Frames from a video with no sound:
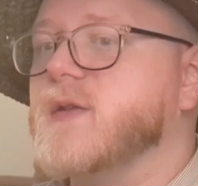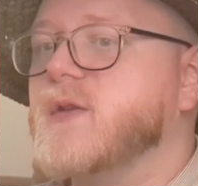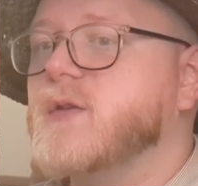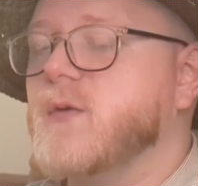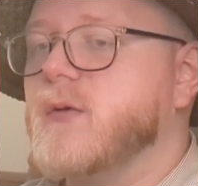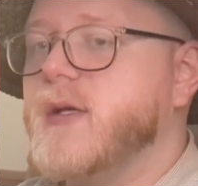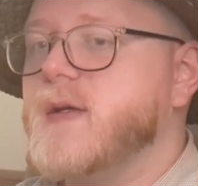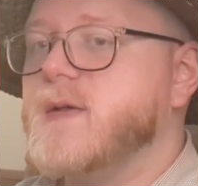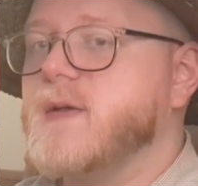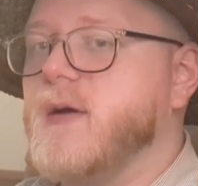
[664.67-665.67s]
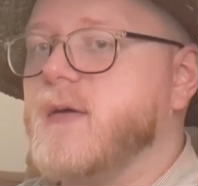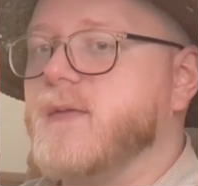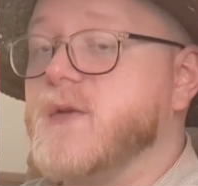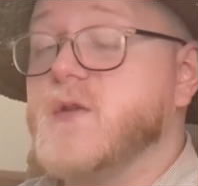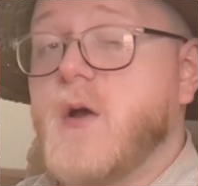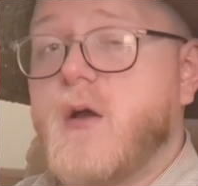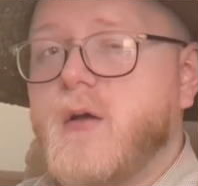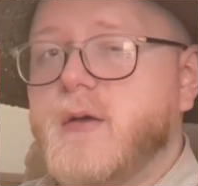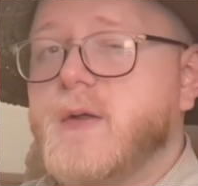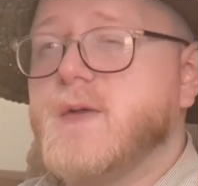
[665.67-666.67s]
at the stories of the
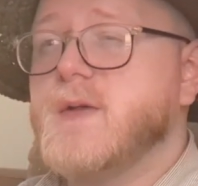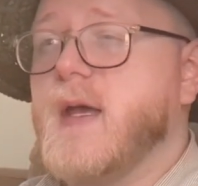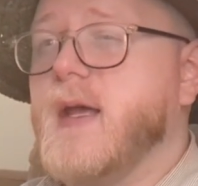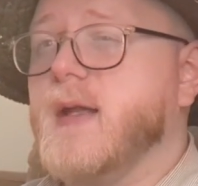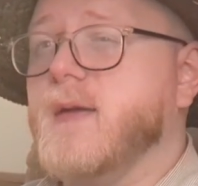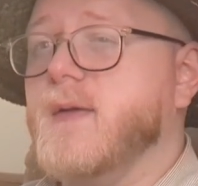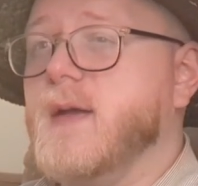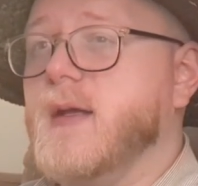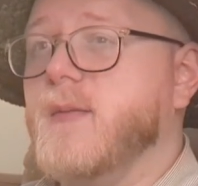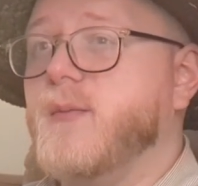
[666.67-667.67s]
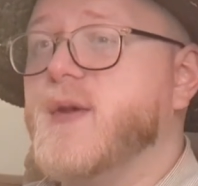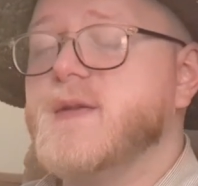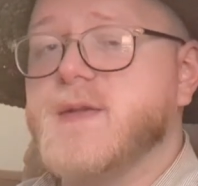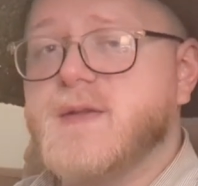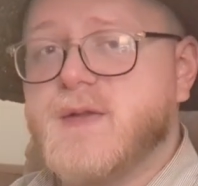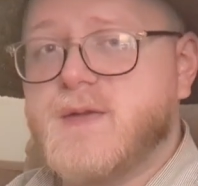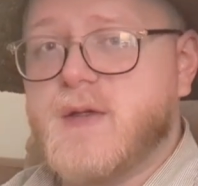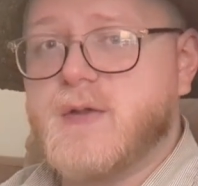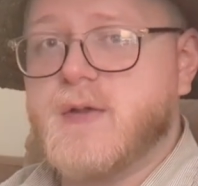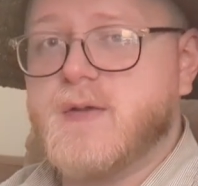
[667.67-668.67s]
songs and the business
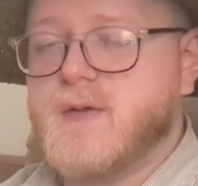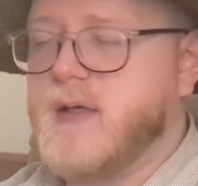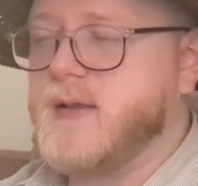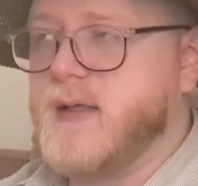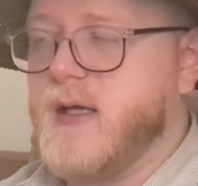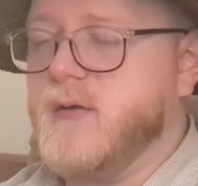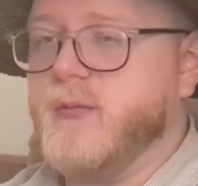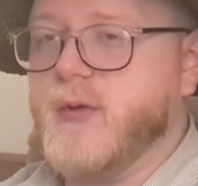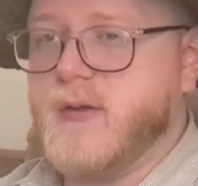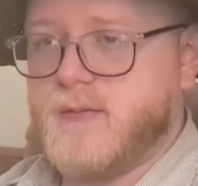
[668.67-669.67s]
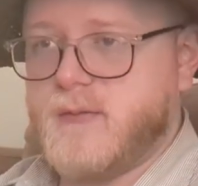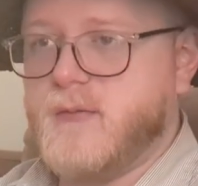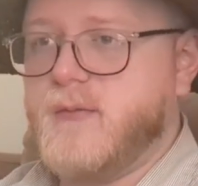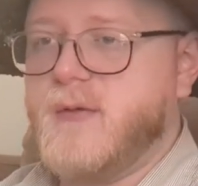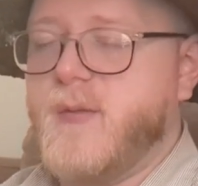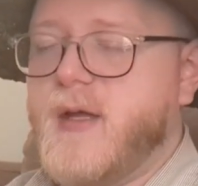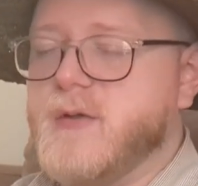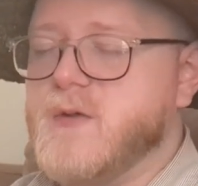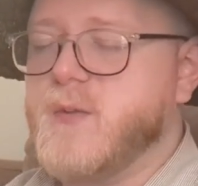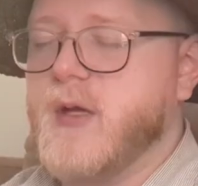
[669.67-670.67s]
decisions, not Daniel, but The
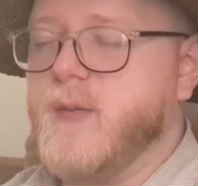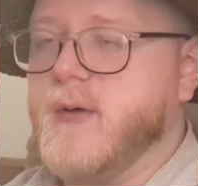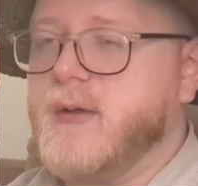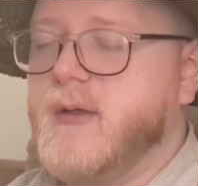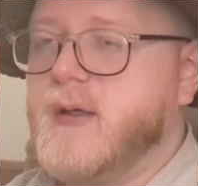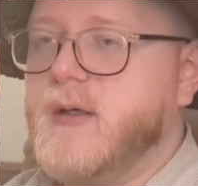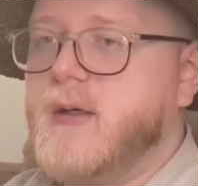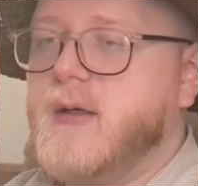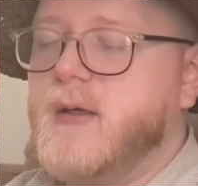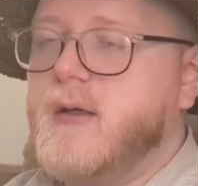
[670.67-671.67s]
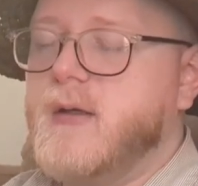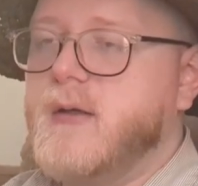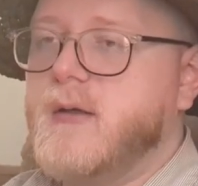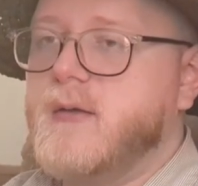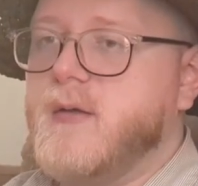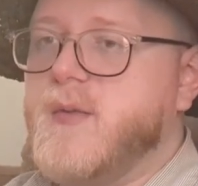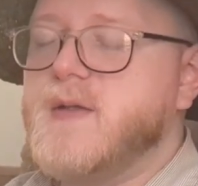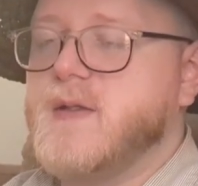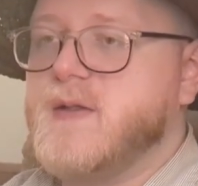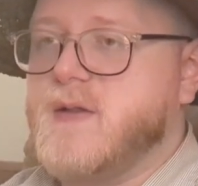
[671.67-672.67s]
Manager's Playbook, the
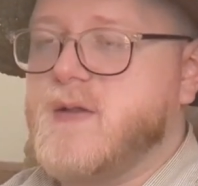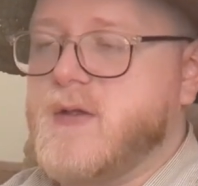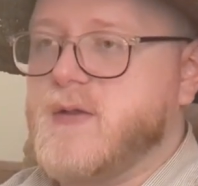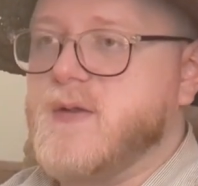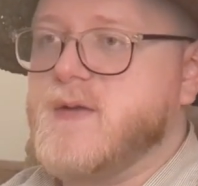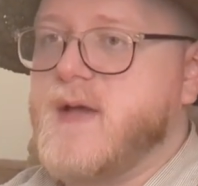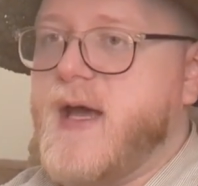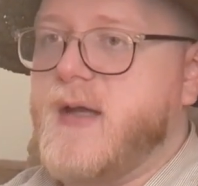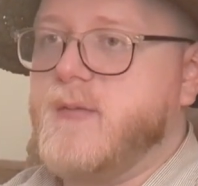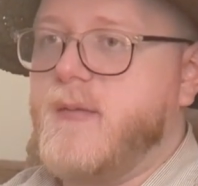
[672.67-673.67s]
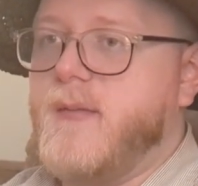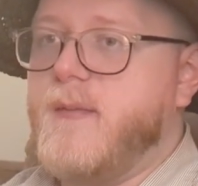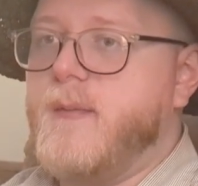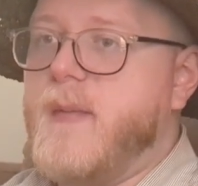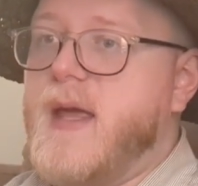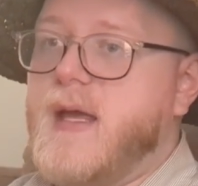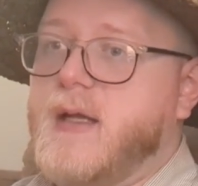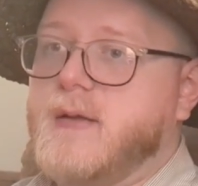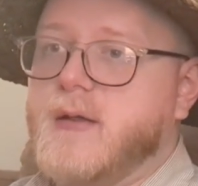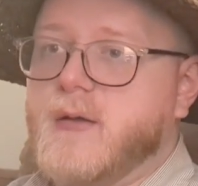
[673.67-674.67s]
business decisions that
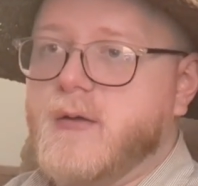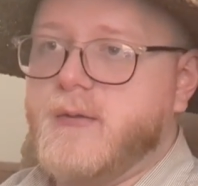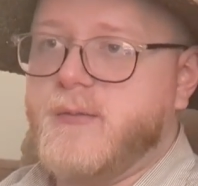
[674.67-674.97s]
made, the